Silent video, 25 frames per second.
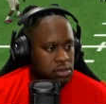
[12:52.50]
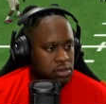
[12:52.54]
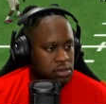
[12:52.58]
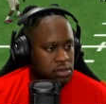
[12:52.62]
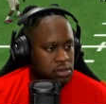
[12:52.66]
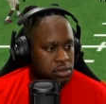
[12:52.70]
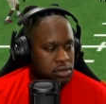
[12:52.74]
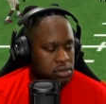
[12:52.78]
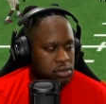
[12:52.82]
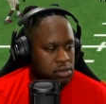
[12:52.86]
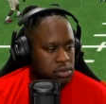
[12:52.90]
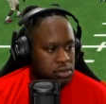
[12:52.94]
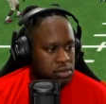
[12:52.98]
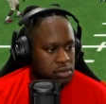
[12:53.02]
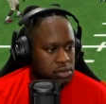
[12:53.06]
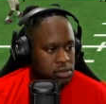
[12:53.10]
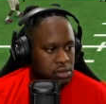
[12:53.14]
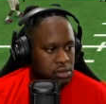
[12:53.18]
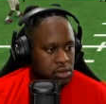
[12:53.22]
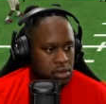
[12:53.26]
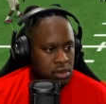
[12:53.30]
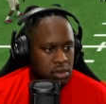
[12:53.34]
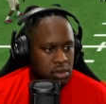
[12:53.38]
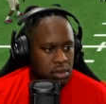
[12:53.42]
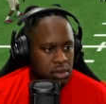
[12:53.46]

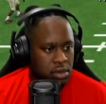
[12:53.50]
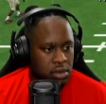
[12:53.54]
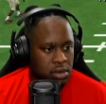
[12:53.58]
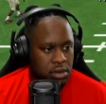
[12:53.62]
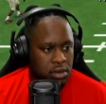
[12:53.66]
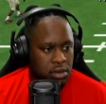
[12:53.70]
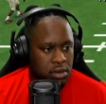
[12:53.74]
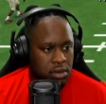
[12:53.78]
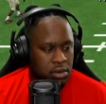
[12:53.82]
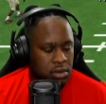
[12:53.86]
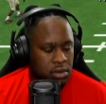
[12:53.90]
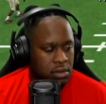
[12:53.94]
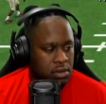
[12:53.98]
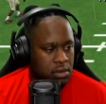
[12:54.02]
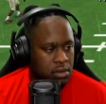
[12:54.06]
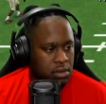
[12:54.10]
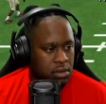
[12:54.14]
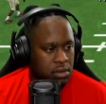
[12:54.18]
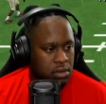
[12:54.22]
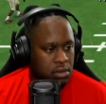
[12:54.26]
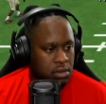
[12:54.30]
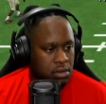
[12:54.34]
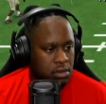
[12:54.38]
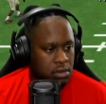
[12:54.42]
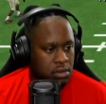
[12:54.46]

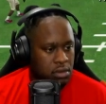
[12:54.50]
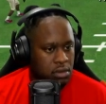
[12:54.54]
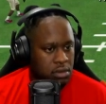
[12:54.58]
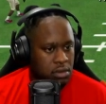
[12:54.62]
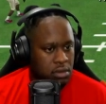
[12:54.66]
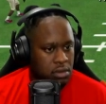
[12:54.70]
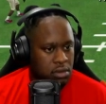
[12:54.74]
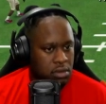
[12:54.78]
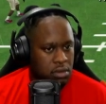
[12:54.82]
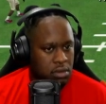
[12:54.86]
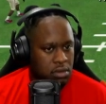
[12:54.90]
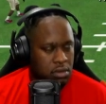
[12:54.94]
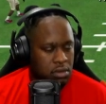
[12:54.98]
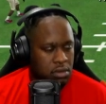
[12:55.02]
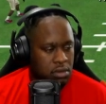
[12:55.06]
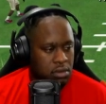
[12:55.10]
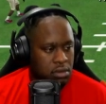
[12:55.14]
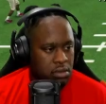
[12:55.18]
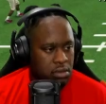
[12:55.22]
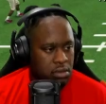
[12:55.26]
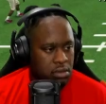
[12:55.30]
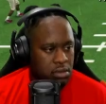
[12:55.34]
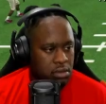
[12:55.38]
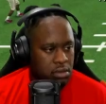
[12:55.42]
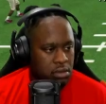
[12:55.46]

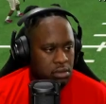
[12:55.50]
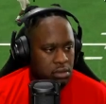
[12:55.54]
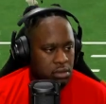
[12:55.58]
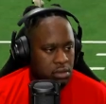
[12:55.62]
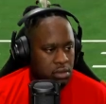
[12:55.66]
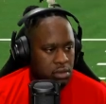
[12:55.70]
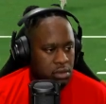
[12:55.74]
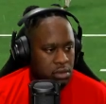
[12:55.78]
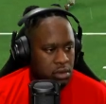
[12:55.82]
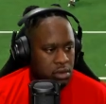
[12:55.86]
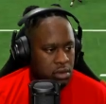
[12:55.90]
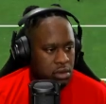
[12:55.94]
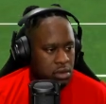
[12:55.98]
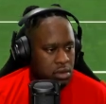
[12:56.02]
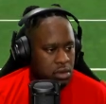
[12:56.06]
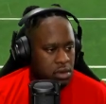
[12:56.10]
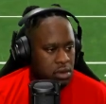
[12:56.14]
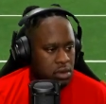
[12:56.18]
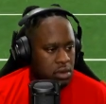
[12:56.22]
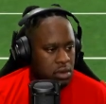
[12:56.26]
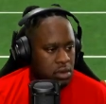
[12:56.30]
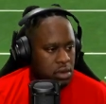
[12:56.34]
Nobody speaks.